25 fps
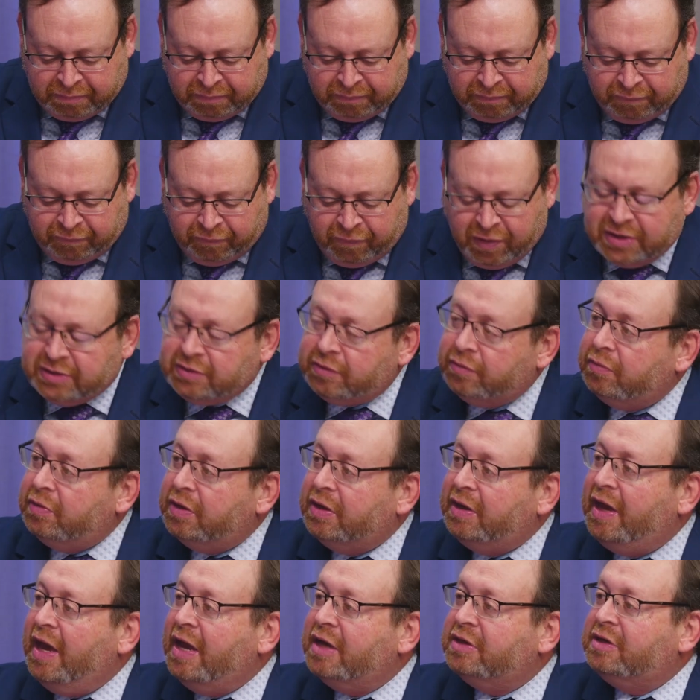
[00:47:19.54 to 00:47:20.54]
Fresno
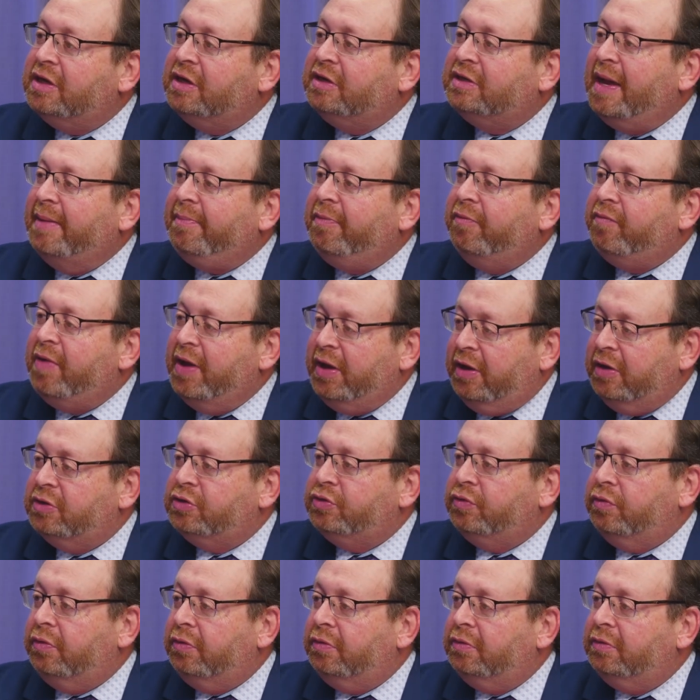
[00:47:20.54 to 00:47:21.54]
engage in any type of rent
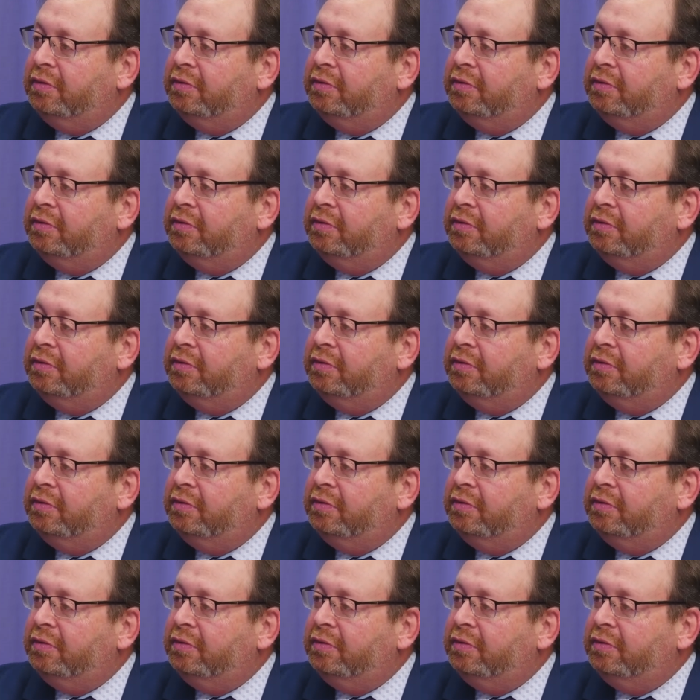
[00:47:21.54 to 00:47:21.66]
control?